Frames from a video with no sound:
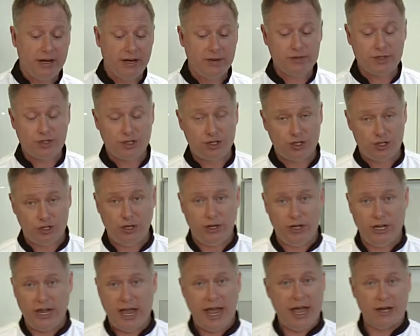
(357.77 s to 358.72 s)
that I was going to show
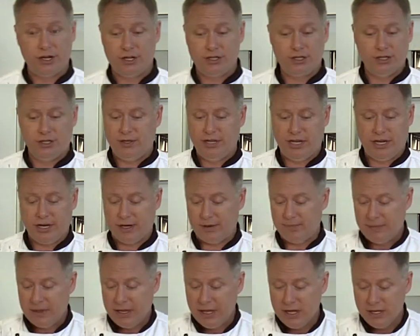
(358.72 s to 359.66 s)
you how to do here.
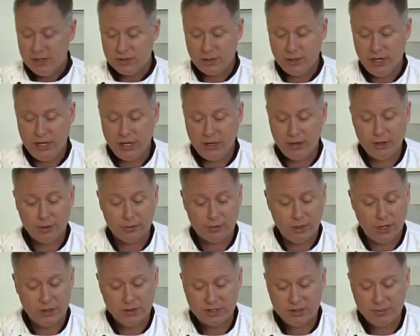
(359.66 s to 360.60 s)
So here are the
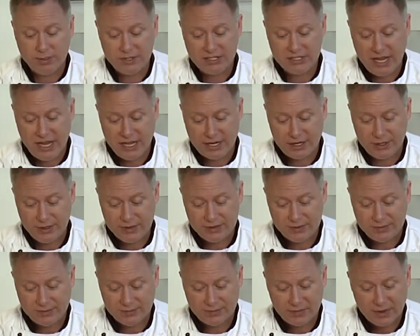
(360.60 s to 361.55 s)
roasted
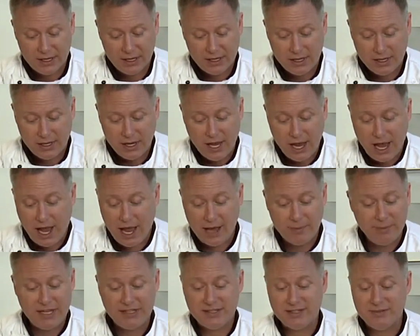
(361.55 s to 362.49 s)
potatoes. I
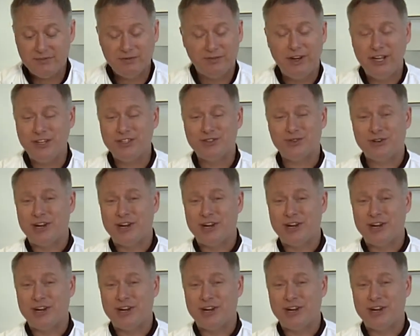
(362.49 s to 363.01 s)
made some French